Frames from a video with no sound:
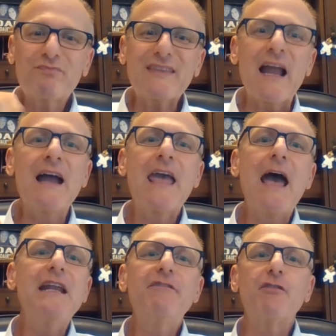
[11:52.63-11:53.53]
I can't
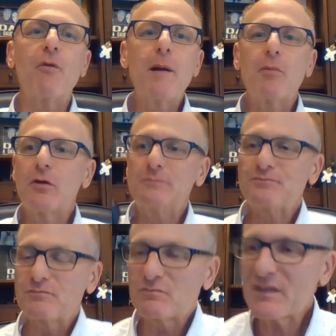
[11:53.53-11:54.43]
even remember
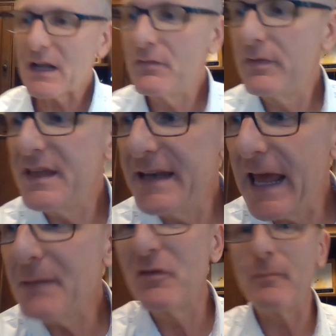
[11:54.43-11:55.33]
the
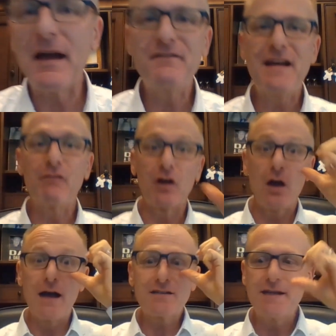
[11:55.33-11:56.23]
name of my favorite
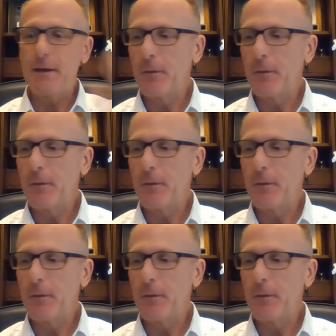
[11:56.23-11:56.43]
cocktail.